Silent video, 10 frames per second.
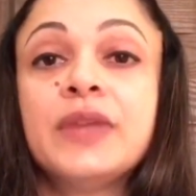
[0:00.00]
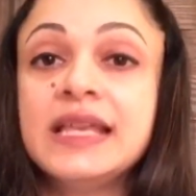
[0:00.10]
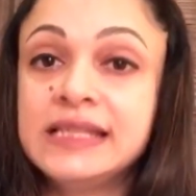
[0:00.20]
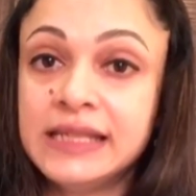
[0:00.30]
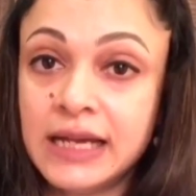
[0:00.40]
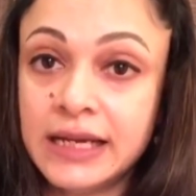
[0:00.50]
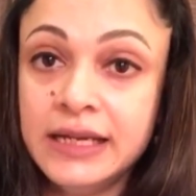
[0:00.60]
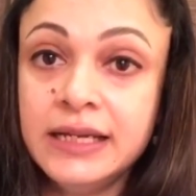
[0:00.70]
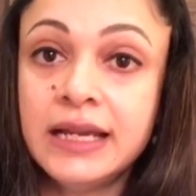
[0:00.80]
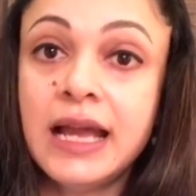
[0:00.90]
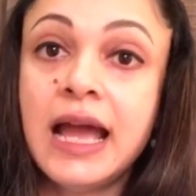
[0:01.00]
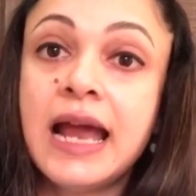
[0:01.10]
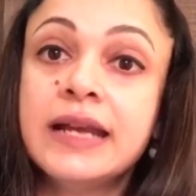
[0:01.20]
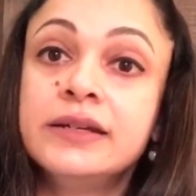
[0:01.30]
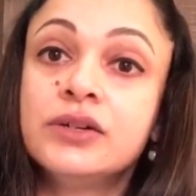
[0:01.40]
SAI,
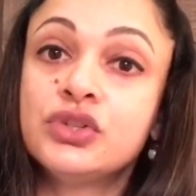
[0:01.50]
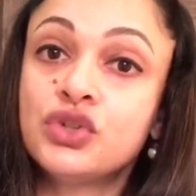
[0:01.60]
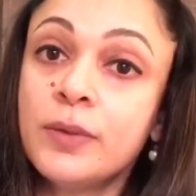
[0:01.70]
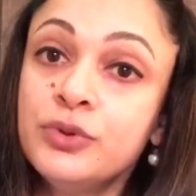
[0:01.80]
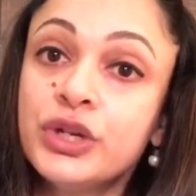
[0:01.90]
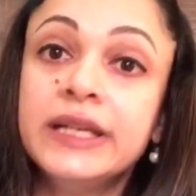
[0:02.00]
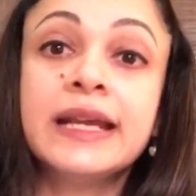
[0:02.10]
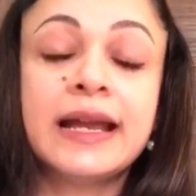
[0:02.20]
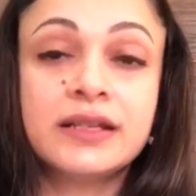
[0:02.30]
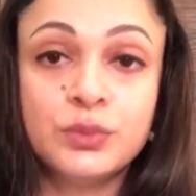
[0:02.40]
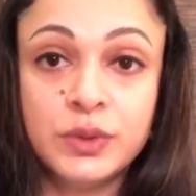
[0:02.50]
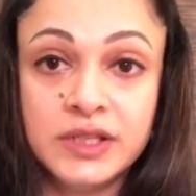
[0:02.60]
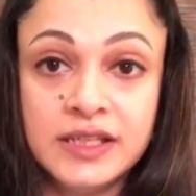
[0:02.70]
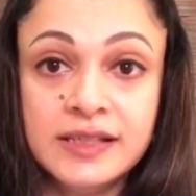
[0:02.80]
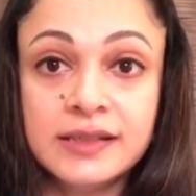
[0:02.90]
had stopped training
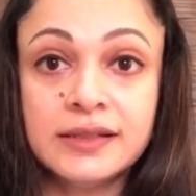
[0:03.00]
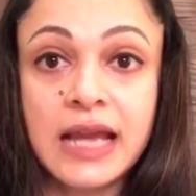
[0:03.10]
activities